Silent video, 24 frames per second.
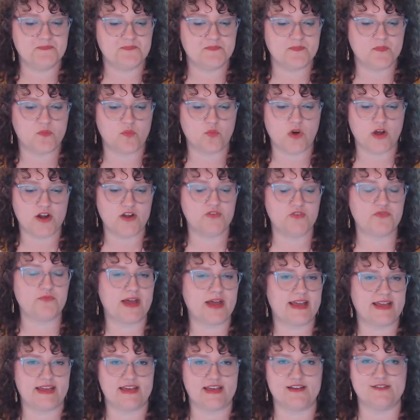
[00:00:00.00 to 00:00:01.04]
One of
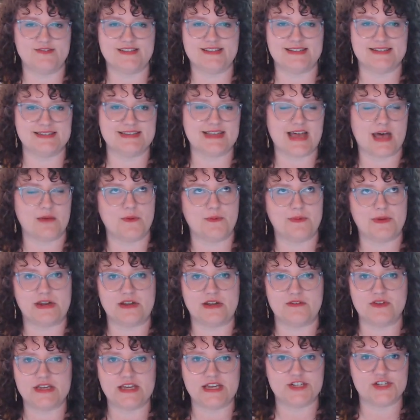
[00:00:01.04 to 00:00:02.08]
my gifts is I'm a bit
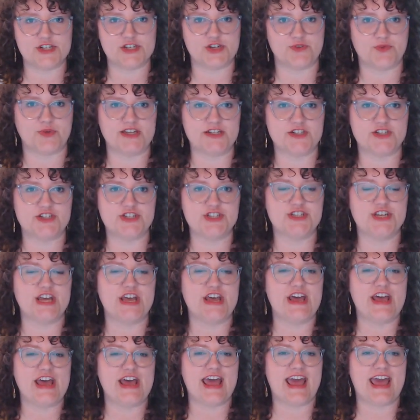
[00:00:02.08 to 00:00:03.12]
of a kitchen witch
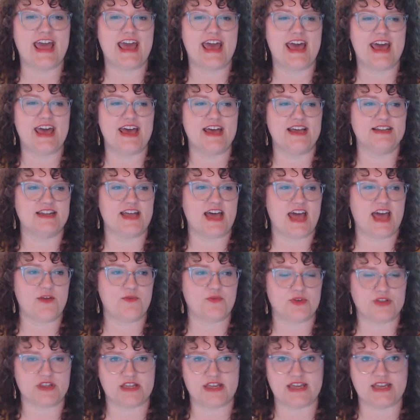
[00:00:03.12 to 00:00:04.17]
and I
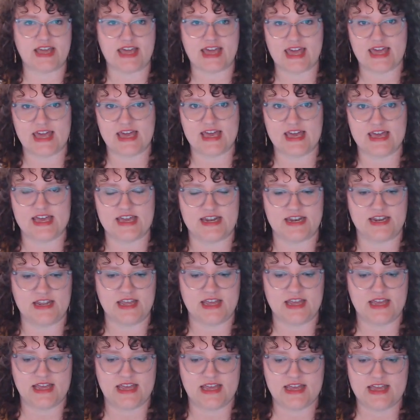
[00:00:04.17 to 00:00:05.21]
really can
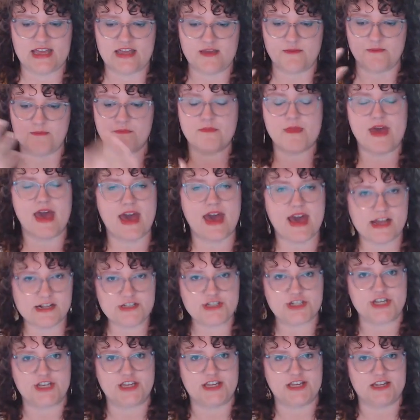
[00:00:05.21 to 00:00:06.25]

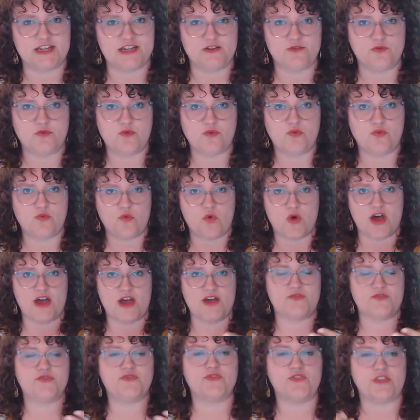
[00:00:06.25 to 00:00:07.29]
imagine
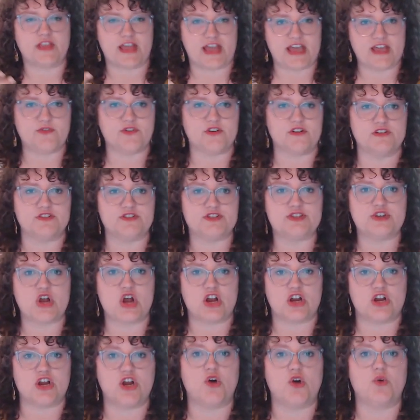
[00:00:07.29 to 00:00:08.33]
what flavors
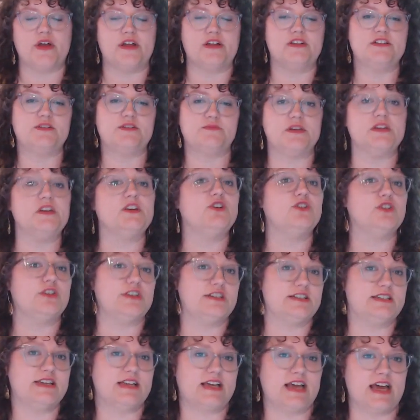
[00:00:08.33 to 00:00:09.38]
are going to be
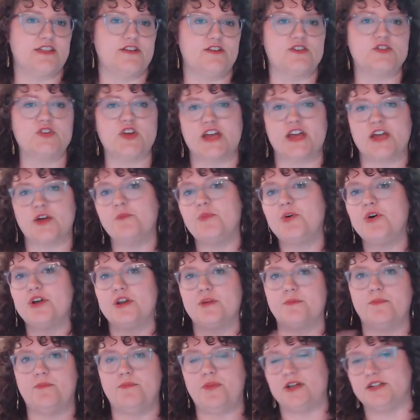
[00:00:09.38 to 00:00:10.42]
good together. So I can put
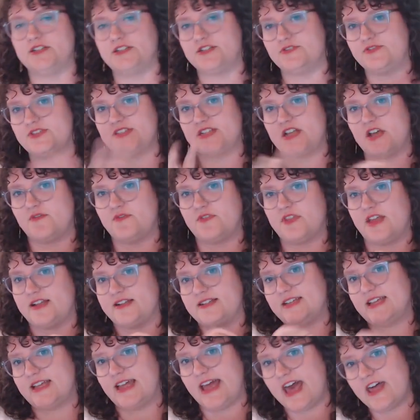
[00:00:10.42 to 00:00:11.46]
a bunch of stuff
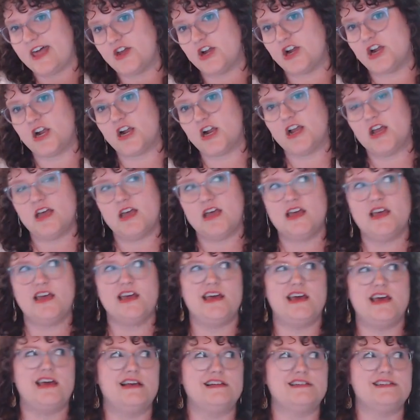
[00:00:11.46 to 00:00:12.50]
like together,
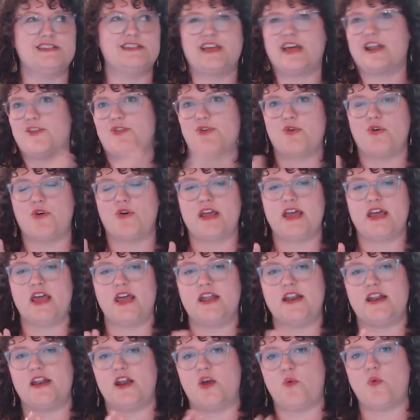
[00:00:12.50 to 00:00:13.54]
just kind of throw it
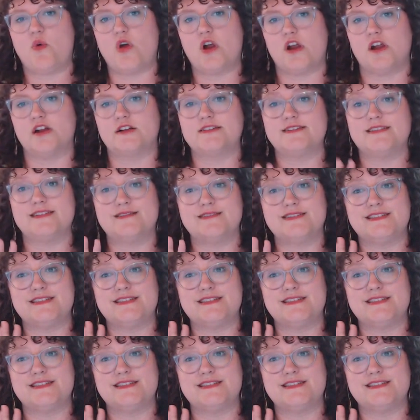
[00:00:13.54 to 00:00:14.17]
in and it works.